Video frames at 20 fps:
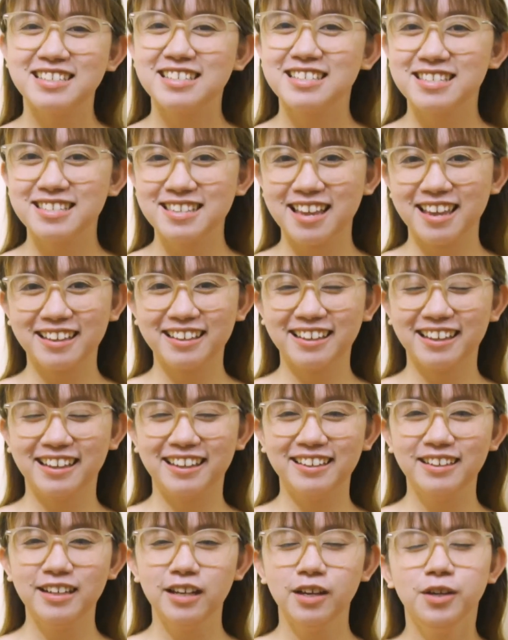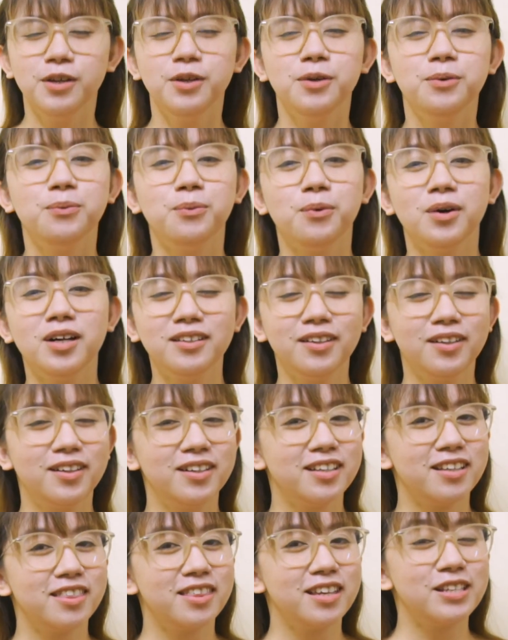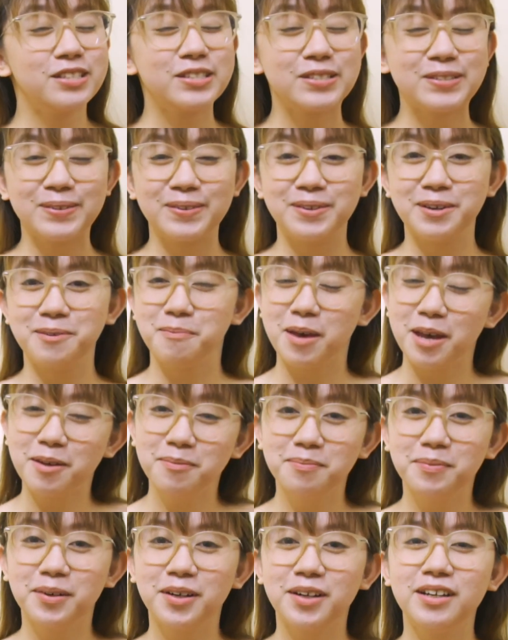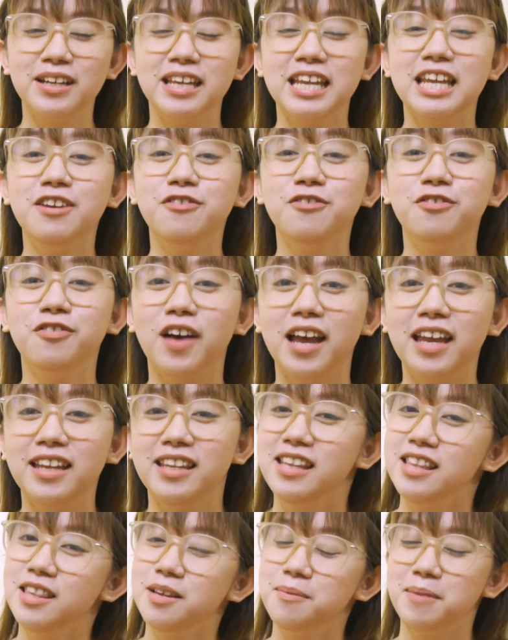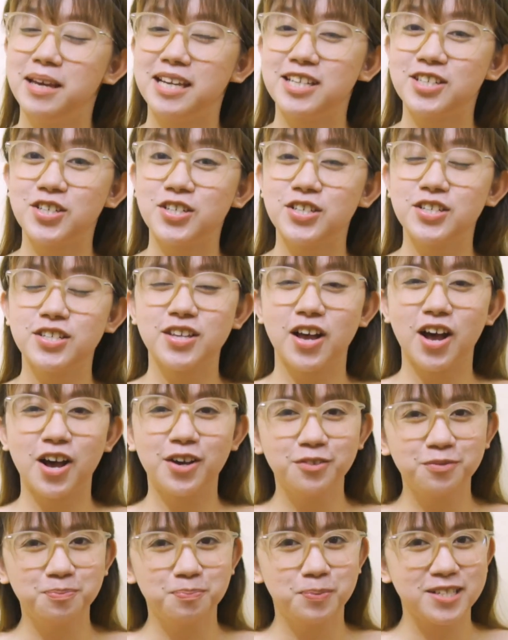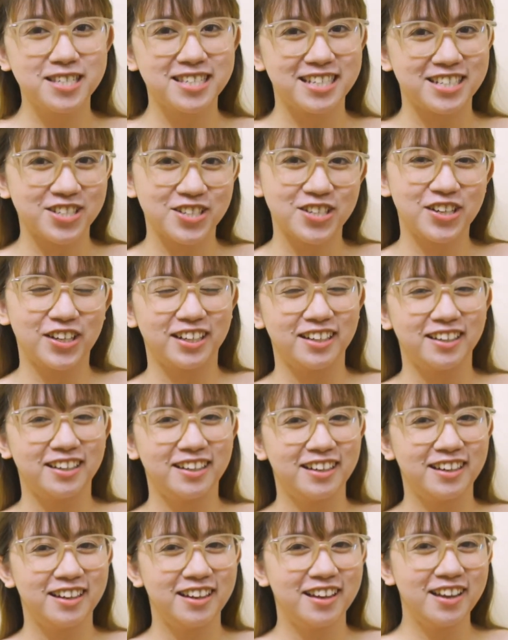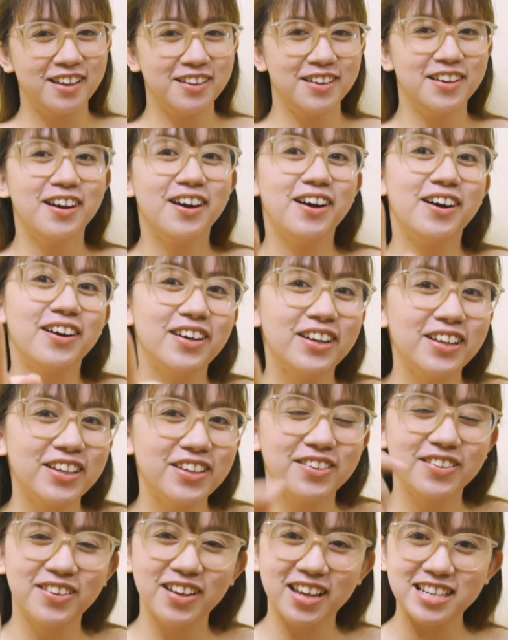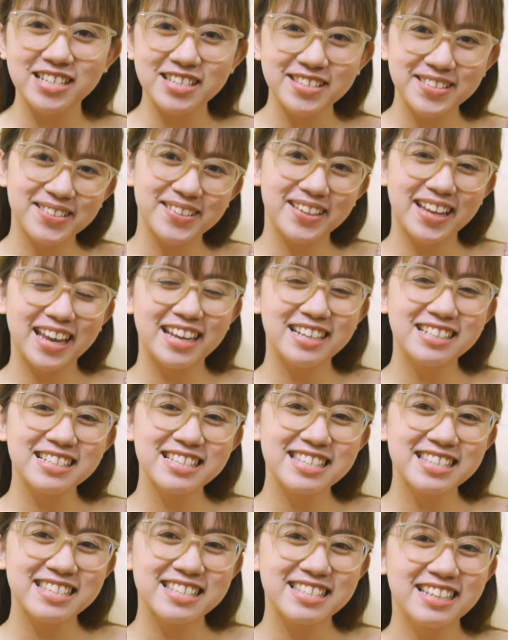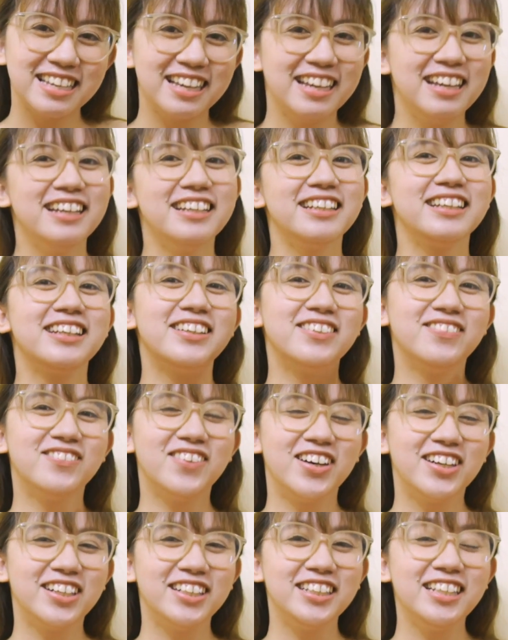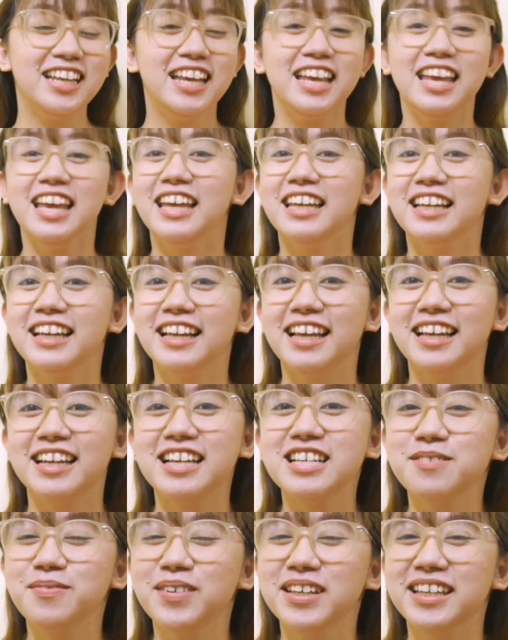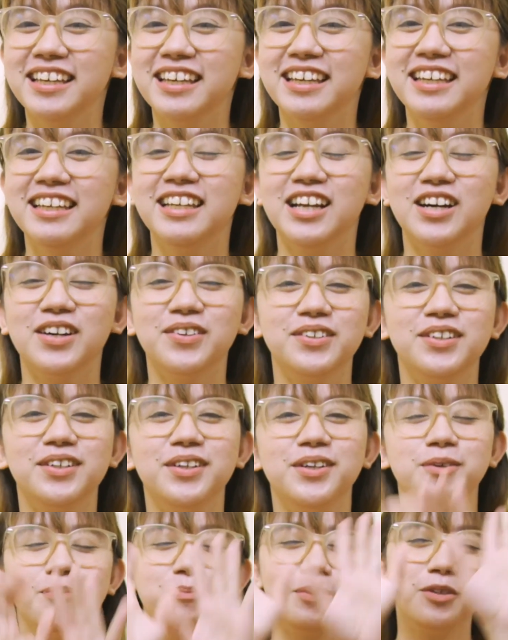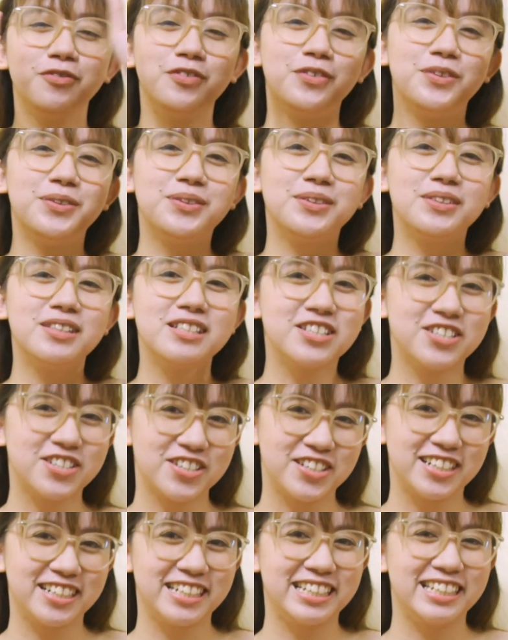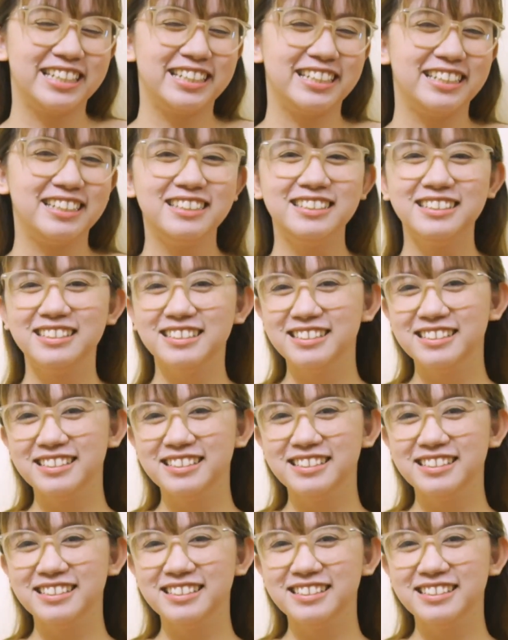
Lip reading: Second, what are the things to remember in finding the measures of position? Are you ready, students? Come on, and let us begin our numberful journey.